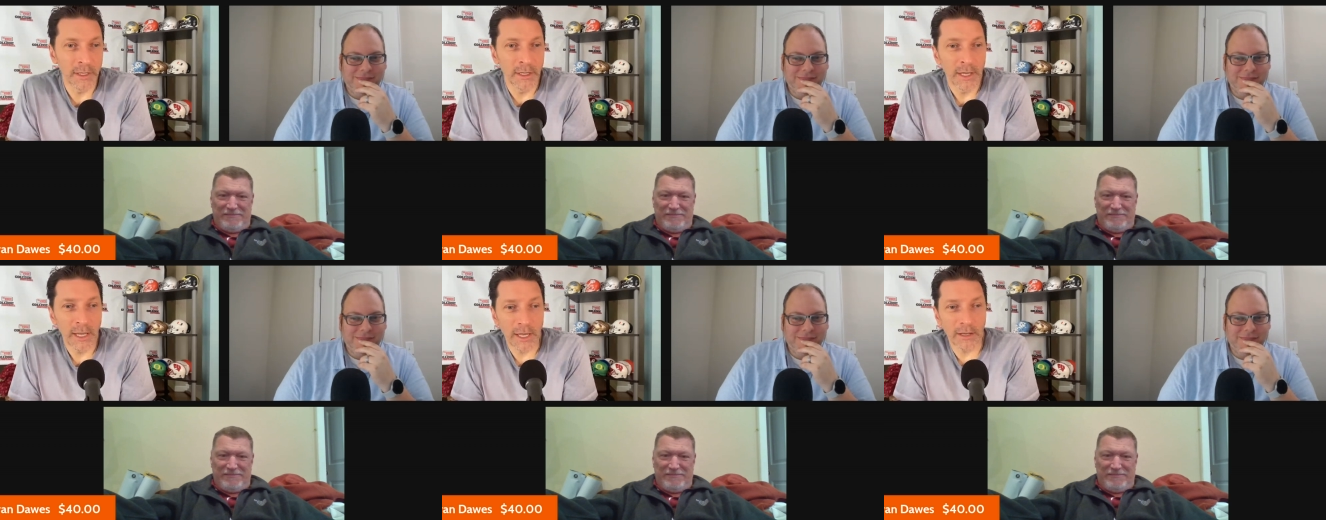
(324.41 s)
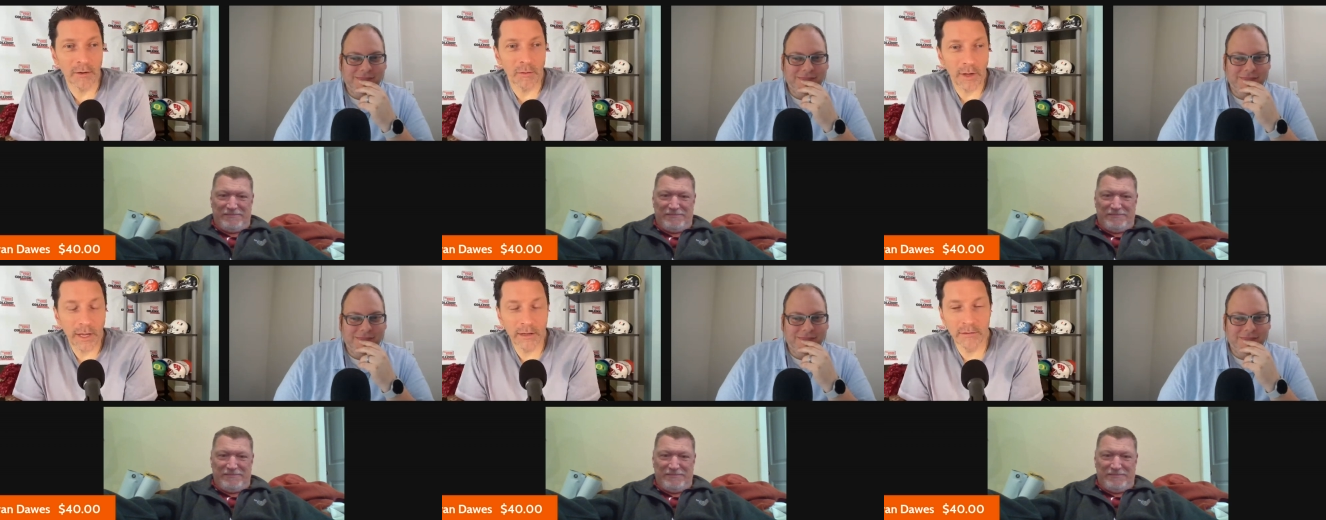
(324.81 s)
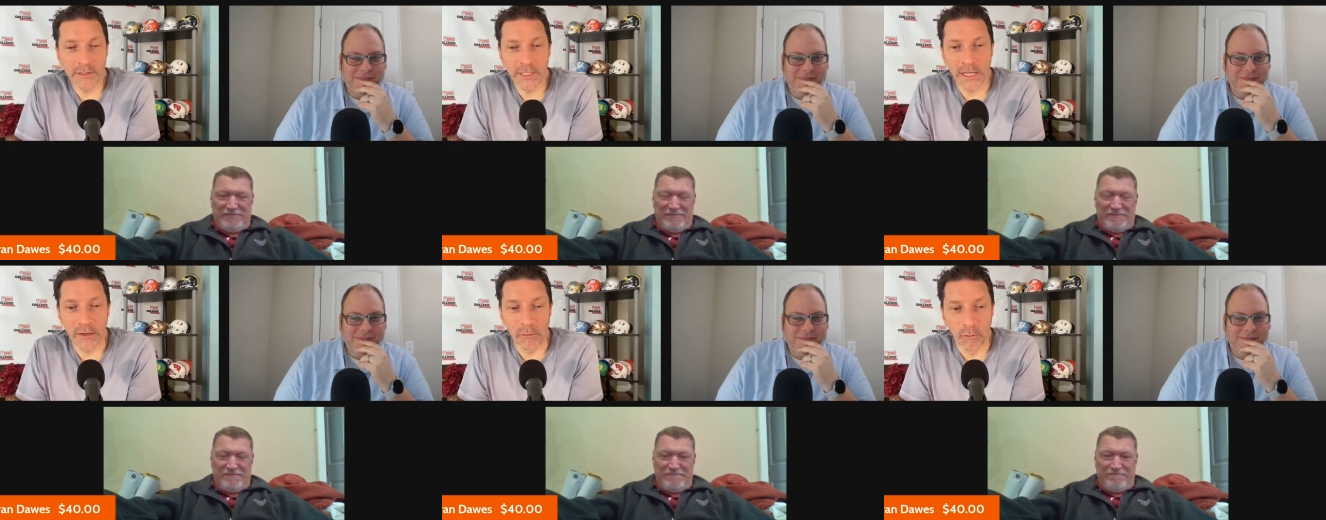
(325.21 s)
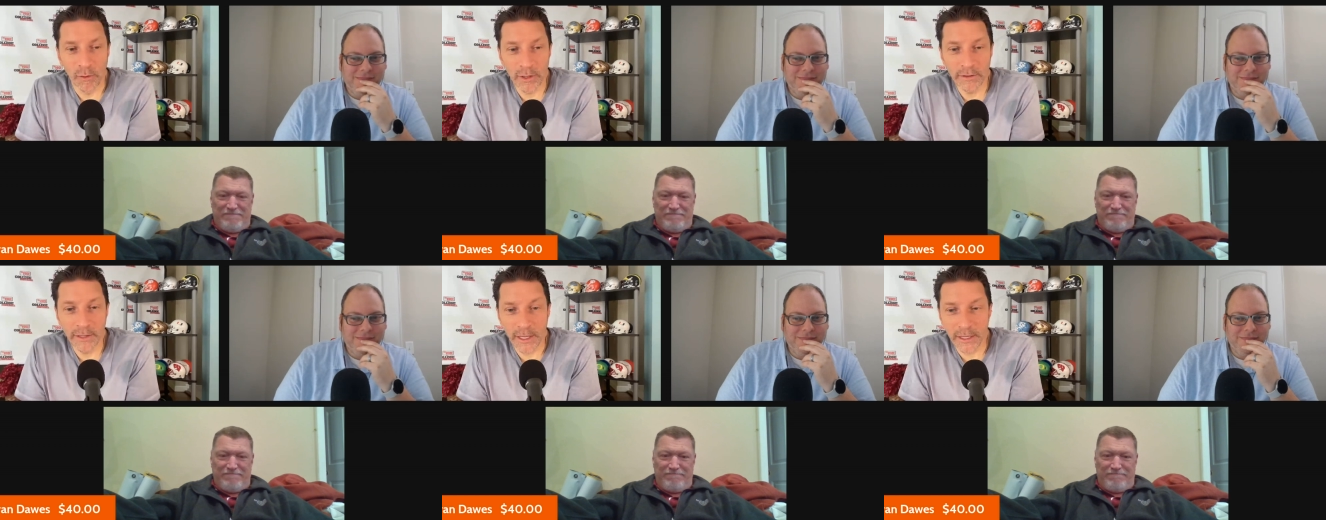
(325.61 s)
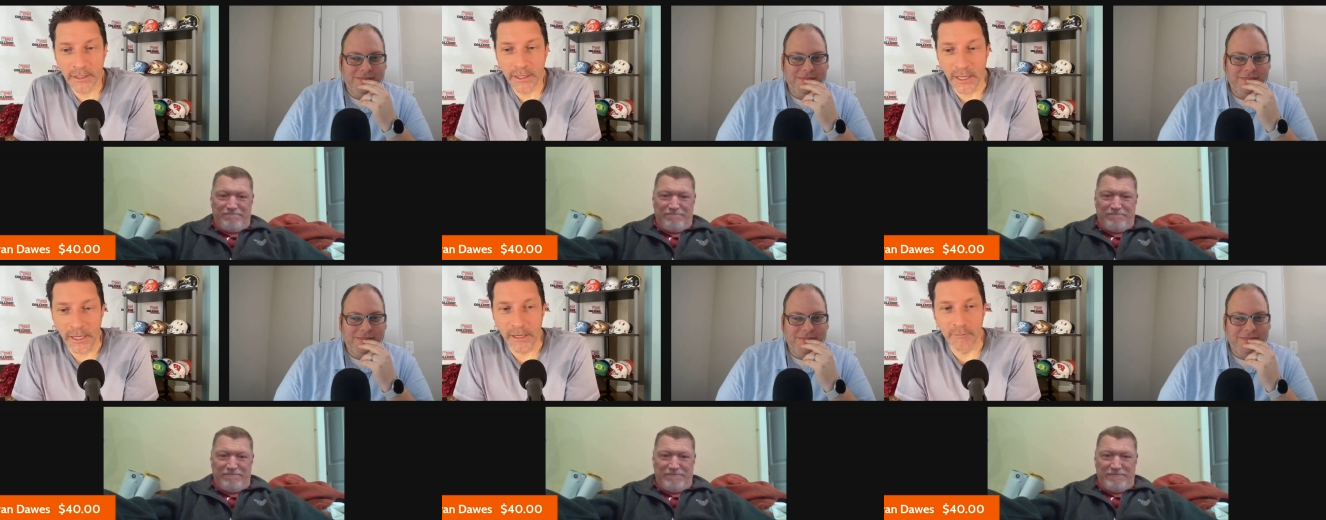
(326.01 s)
Speaker 1: had ohio state won that
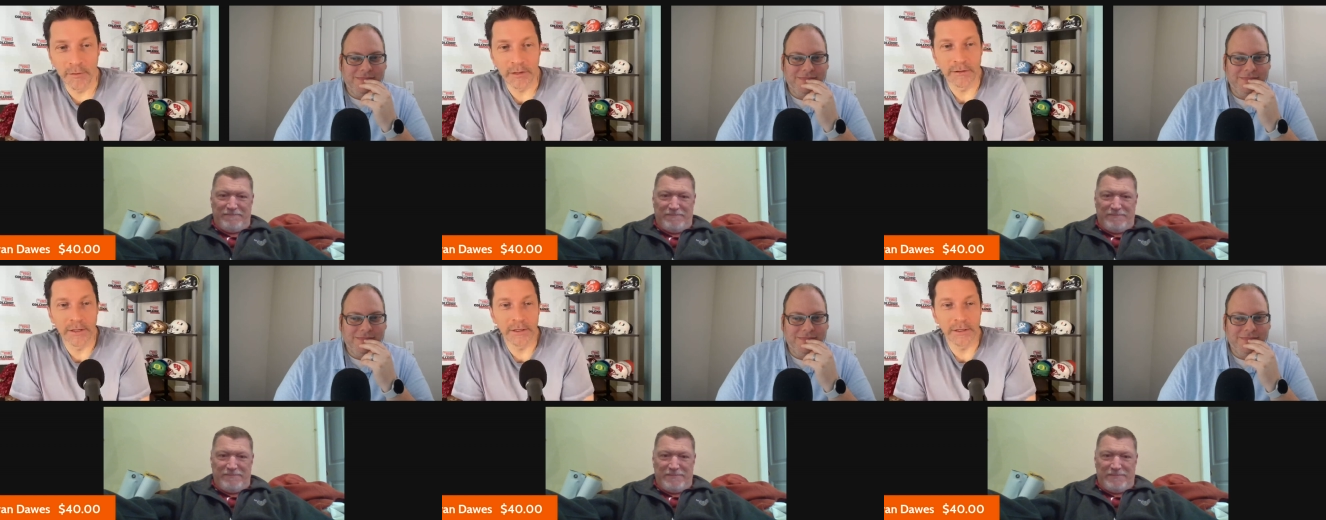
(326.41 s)
game and then